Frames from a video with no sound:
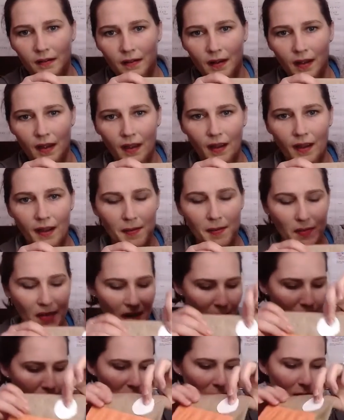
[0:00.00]
Okay, I'm
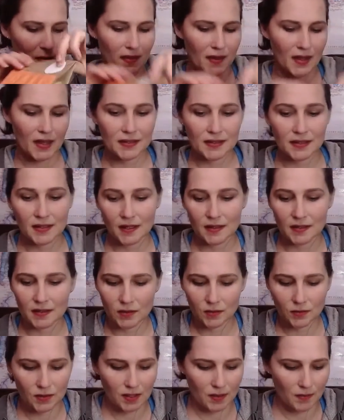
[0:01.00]
happier with that size.
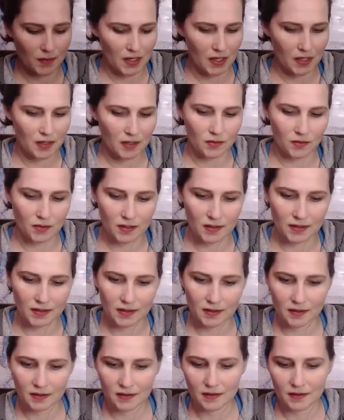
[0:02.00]
You can make
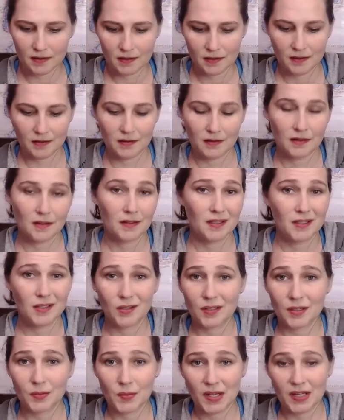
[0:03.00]
yours.
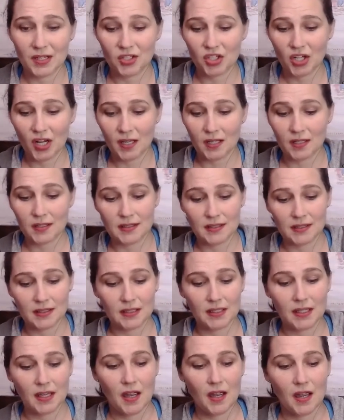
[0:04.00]
You can make giant
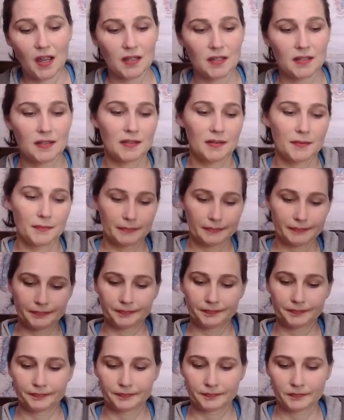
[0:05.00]
silly eyes
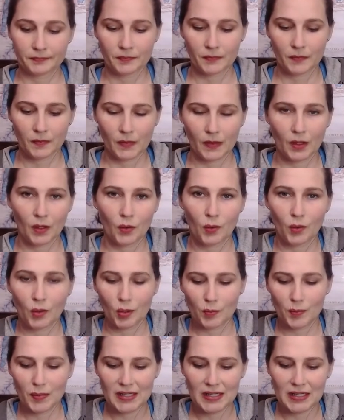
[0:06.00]

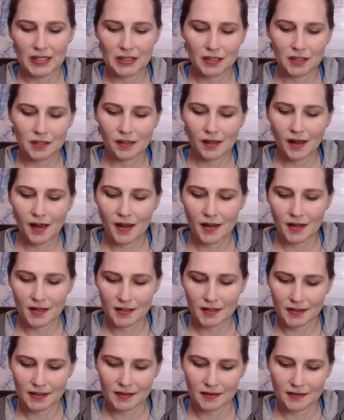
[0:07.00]
or bitty little
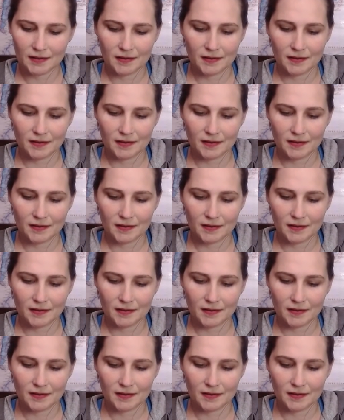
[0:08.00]
eyes.